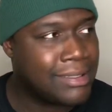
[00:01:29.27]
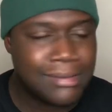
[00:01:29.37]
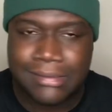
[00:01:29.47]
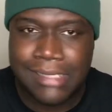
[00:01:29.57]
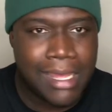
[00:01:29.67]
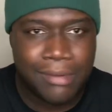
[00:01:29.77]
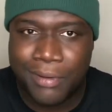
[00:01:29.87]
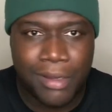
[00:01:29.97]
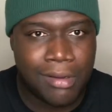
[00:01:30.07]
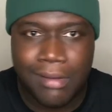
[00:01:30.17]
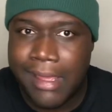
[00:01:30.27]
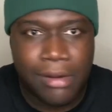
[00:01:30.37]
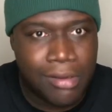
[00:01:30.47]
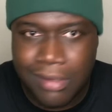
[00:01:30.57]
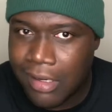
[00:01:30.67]
Get this guy the ball at
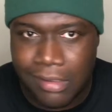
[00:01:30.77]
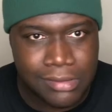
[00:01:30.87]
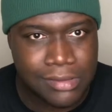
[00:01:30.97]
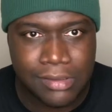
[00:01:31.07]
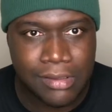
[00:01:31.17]
all costs.